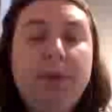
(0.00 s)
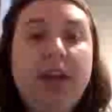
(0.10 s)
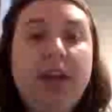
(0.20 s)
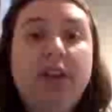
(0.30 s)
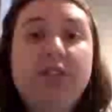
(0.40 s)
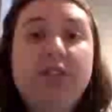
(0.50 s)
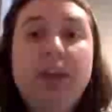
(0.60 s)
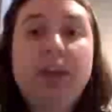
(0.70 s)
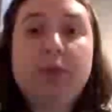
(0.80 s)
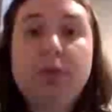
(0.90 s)
Love's
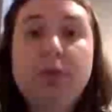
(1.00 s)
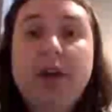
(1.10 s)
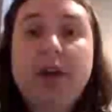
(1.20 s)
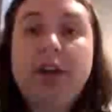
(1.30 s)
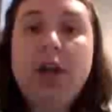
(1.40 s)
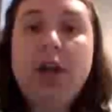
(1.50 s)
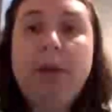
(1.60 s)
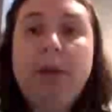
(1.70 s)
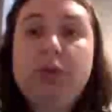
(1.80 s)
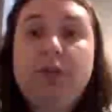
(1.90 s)
Labour's One, which
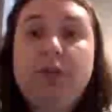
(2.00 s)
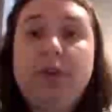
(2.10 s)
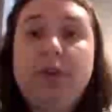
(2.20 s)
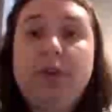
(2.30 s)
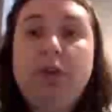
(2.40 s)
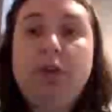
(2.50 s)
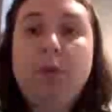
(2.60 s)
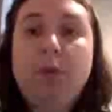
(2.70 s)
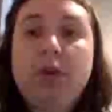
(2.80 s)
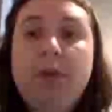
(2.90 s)
is referred to in more
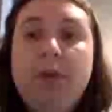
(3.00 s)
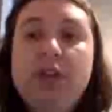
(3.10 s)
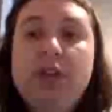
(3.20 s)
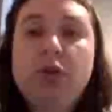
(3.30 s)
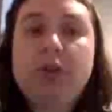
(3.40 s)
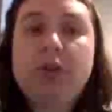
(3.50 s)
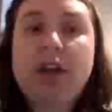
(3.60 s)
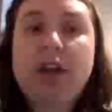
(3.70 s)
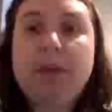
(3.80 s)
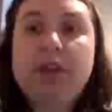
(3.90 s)
than one historical
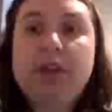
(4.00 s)
document,